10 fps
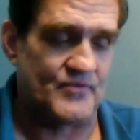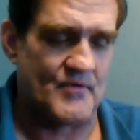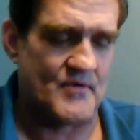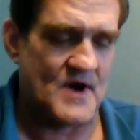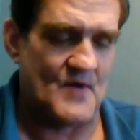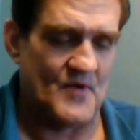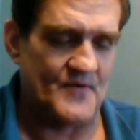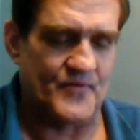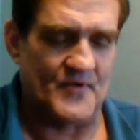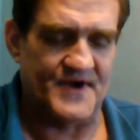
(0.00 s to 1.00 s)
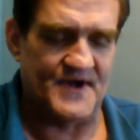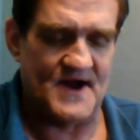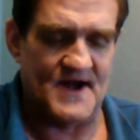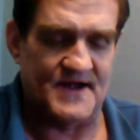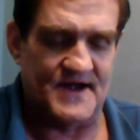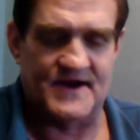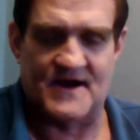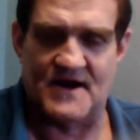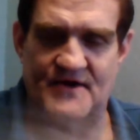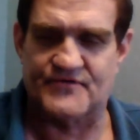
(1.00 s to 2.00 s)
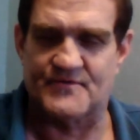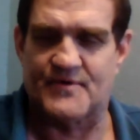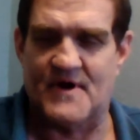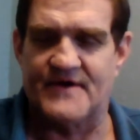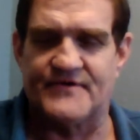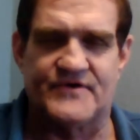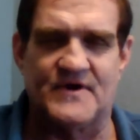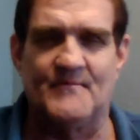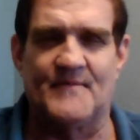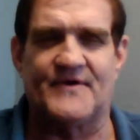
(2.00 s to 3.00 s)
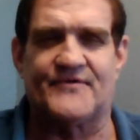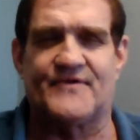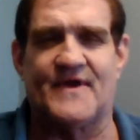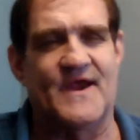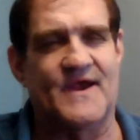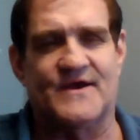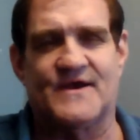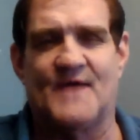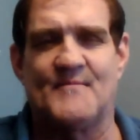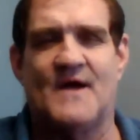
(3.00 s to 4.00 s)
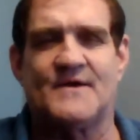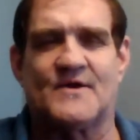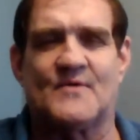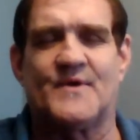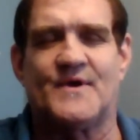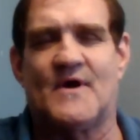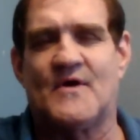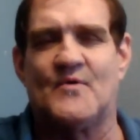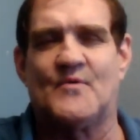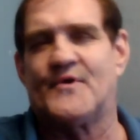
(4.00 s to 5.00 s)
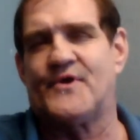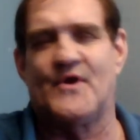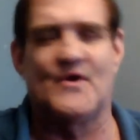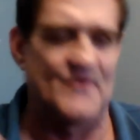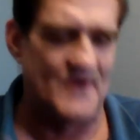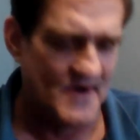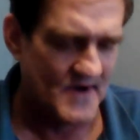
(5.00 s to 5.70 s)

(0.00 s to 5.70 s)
where we're at in 149. They kind of surprised him by saying, Come on, here we are. Who are you?